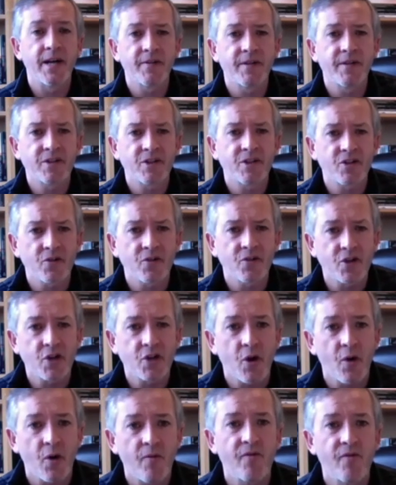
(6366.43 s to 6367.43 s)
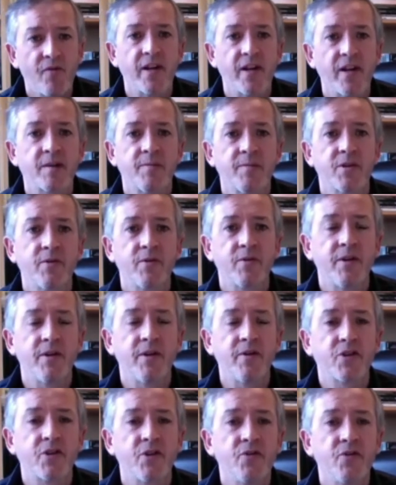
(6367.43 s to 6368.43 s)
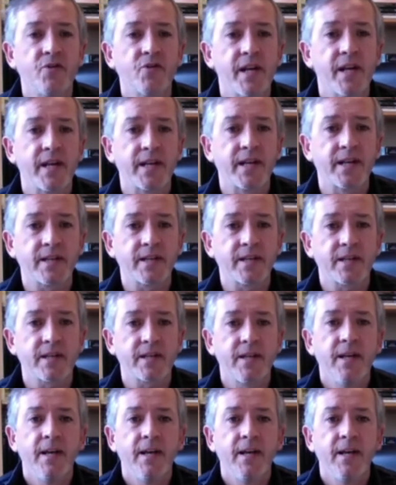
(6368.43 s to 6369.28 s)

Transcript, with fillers: And there's a sort of conflict between those two things.